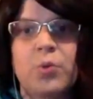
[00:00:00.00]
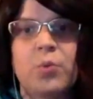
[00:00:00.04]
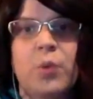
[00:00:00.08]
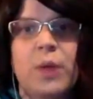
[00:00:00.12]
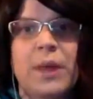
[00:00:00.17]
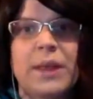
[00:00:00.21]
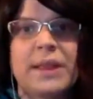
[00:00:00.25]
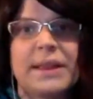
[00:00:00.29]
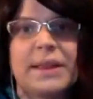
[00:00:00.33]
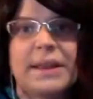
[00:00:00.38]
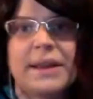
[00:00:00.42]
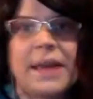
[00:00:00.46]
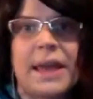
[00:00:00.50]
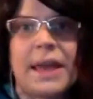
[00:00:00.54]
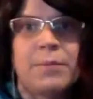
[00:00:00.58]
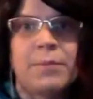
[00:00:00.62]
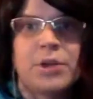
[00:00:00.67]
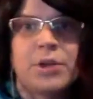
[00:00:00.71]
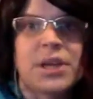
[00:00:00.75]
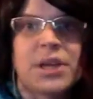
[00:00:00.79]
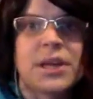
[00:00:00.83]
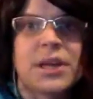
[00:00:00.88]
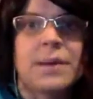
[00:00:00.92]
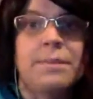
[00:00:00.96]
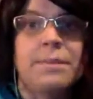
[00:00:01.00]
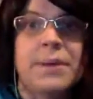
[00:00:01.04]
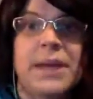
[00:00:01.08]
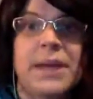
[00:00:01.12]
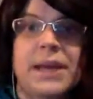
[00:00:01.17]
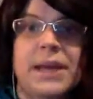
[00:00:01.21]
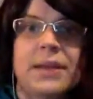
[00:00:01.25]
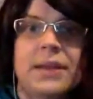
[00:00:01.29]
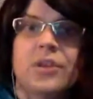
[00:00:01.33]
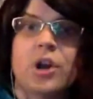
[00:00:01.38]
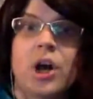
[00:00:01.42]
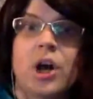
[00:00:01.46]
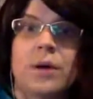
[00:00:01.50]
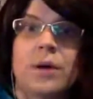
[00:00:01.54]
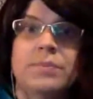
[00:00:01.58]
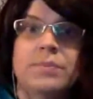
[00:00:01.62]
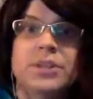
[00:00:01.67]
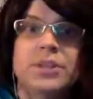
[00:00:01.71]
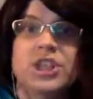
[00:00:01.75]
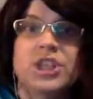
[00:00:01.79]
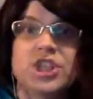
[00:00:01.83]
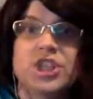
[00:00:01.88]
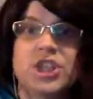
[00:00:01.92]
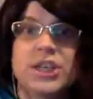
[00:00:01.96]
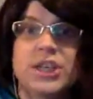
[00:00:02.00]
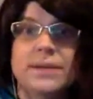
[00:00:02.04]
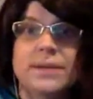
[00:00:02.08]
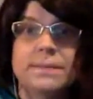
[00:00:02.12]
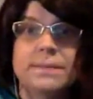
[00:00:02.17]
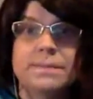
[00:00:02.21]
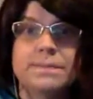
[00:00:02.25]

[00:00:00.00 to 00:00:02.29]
wasn't able to compete in the competition.